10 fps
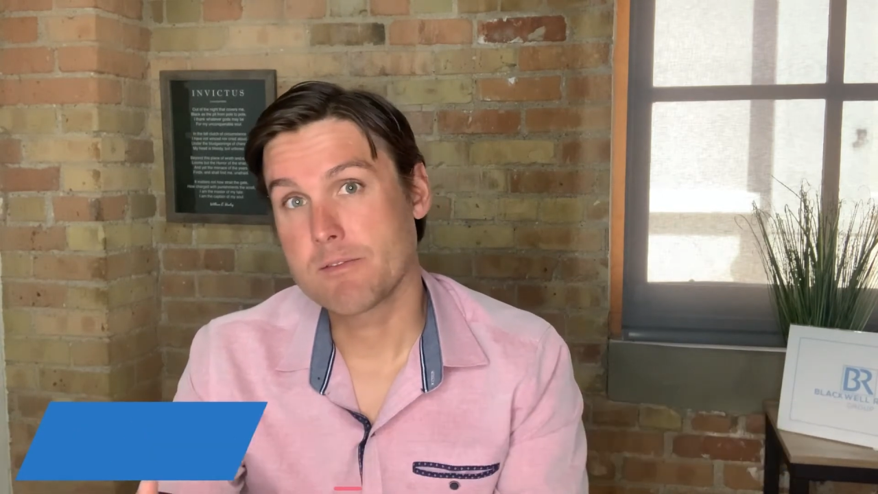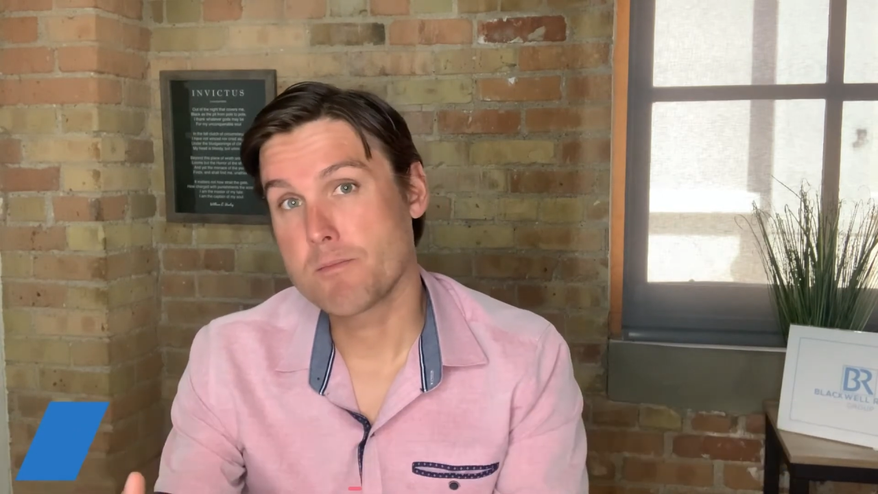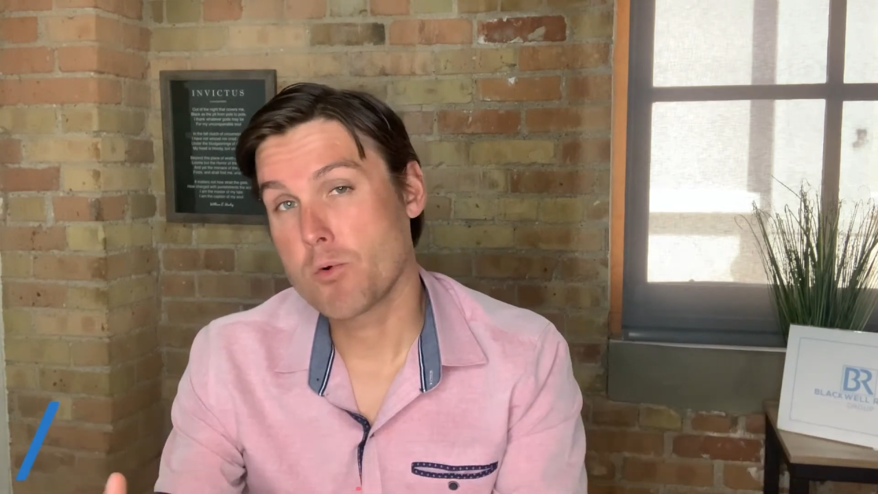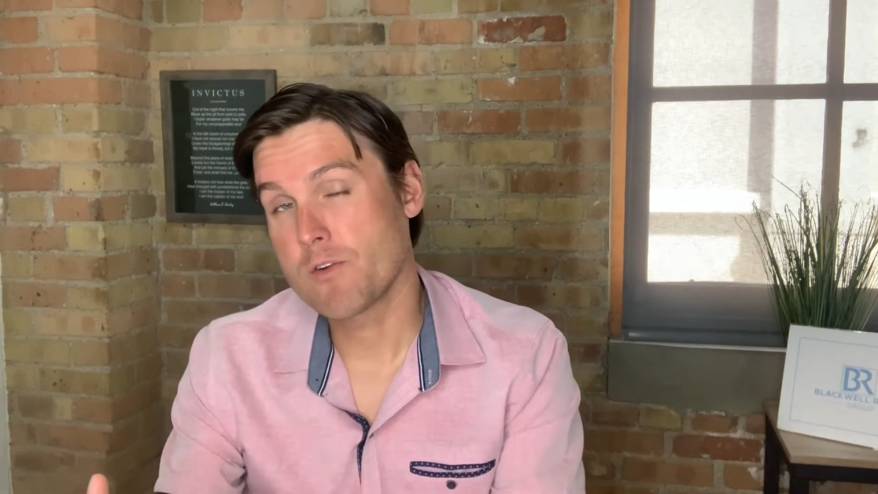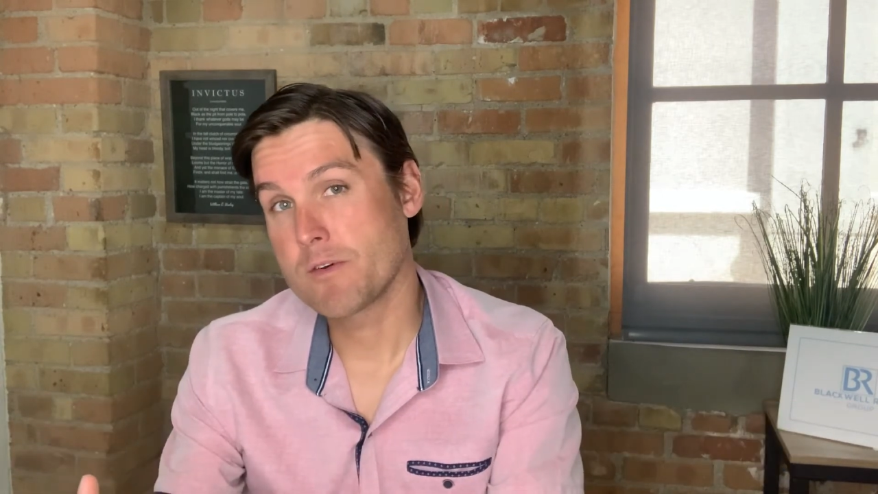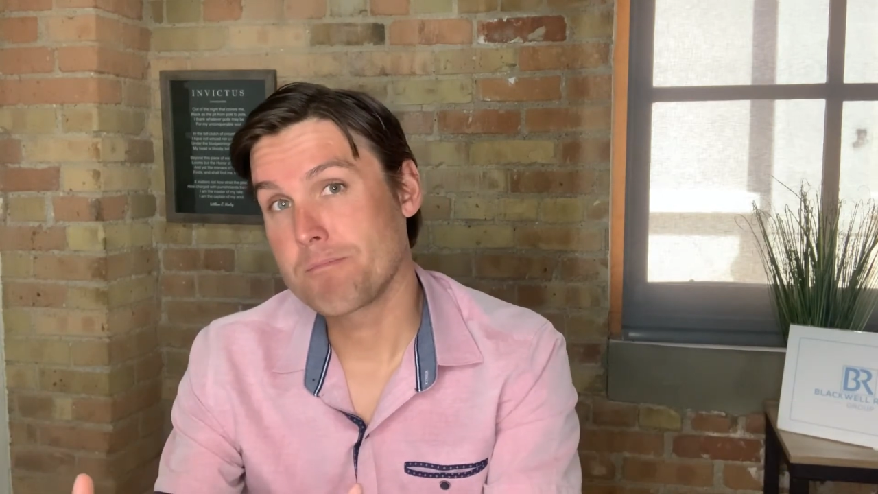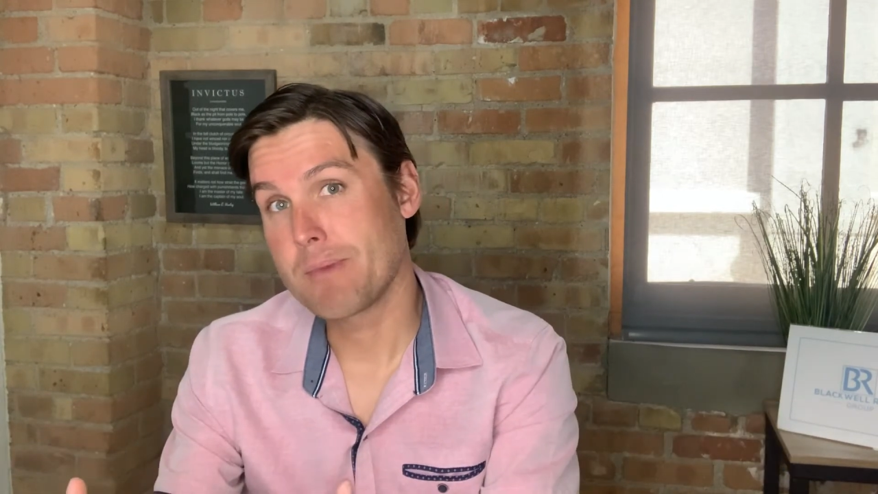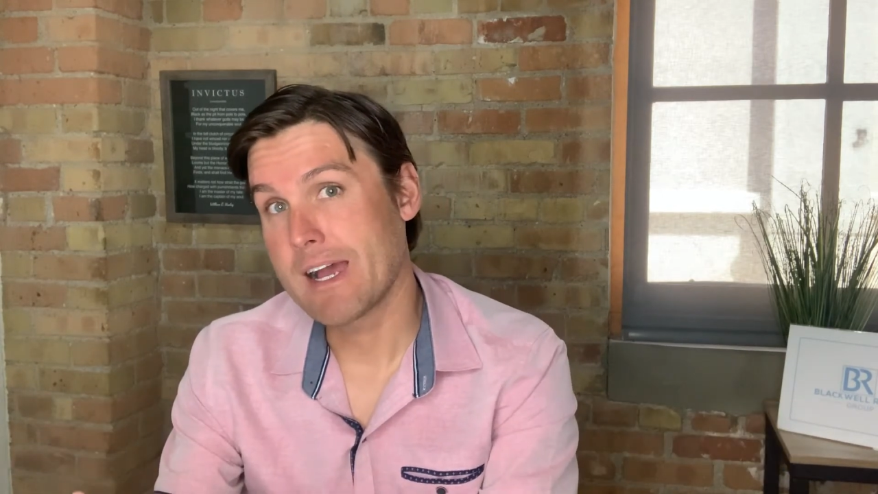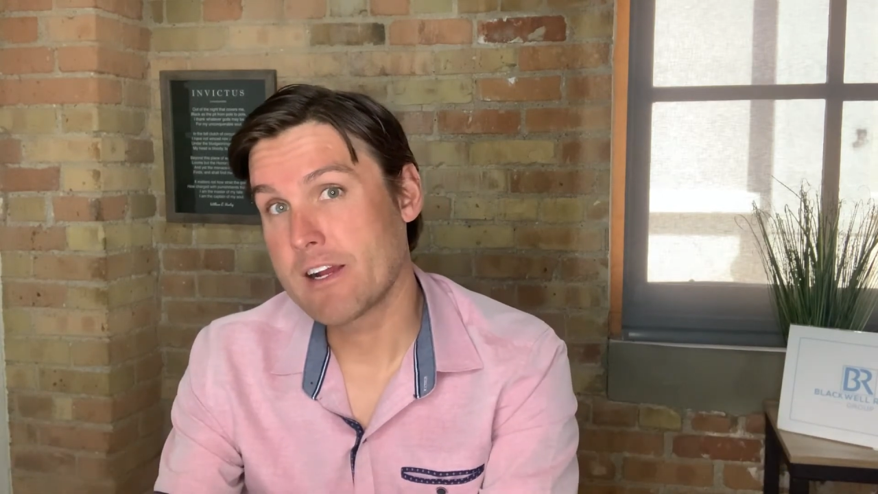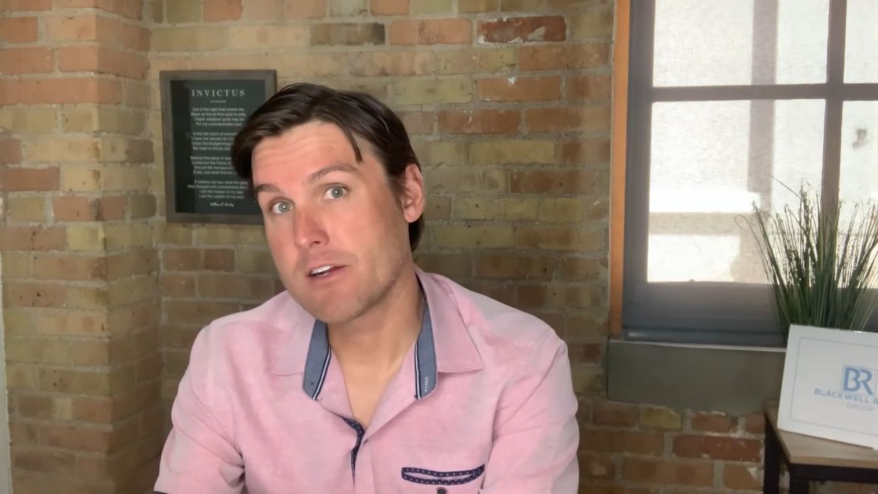a more of a
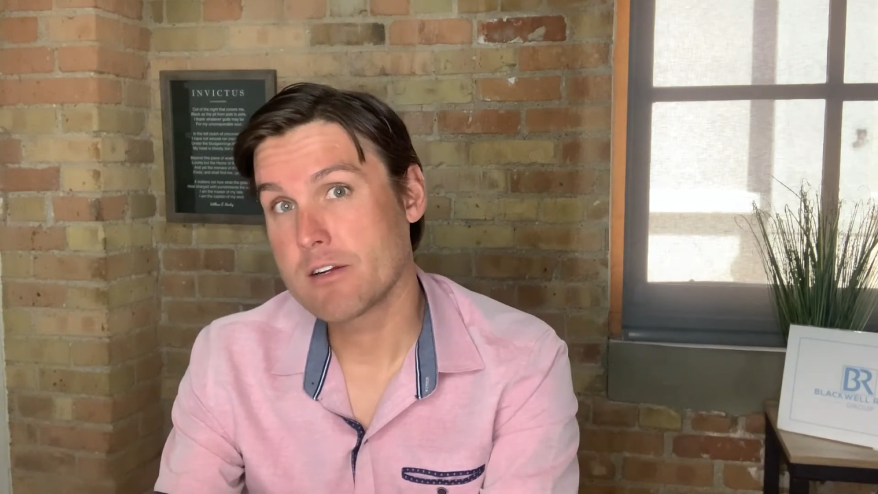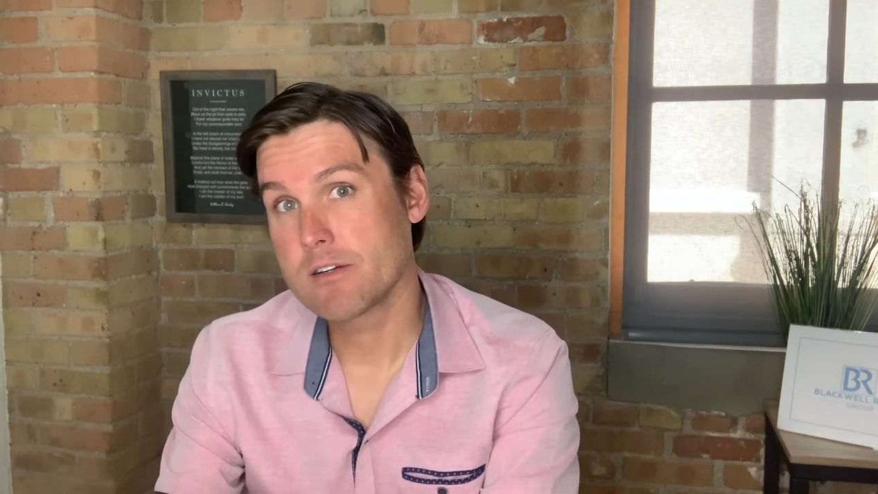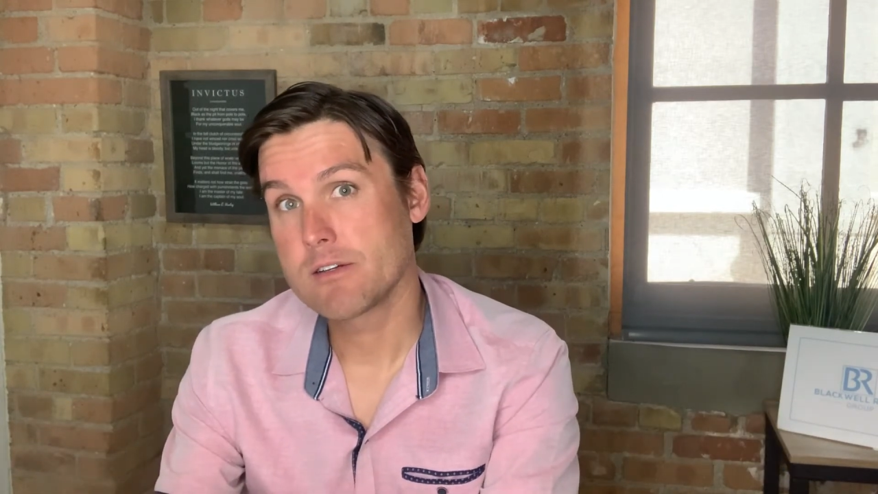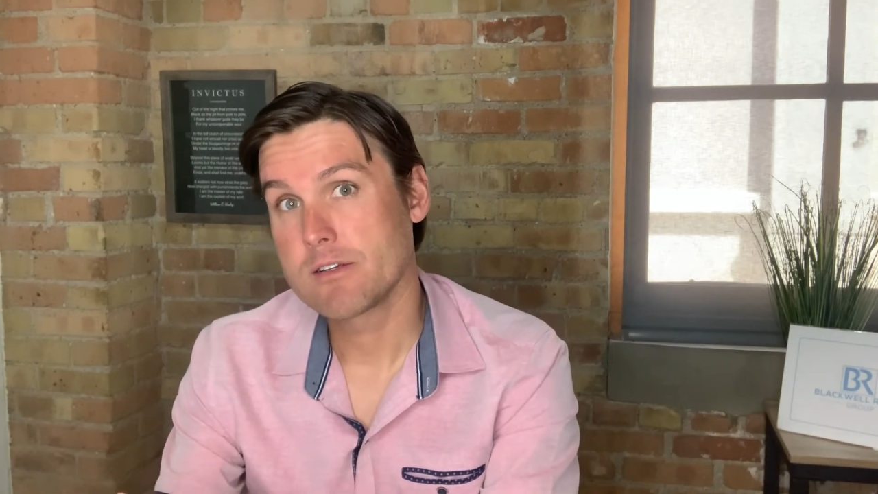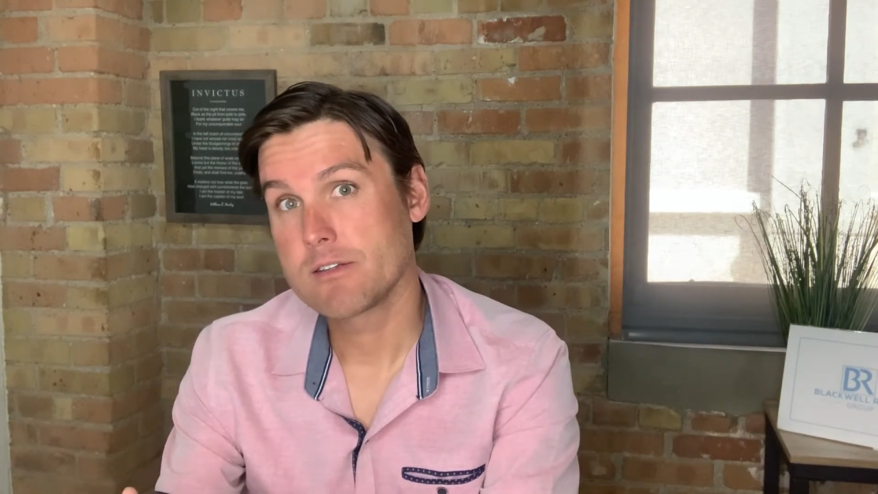buyer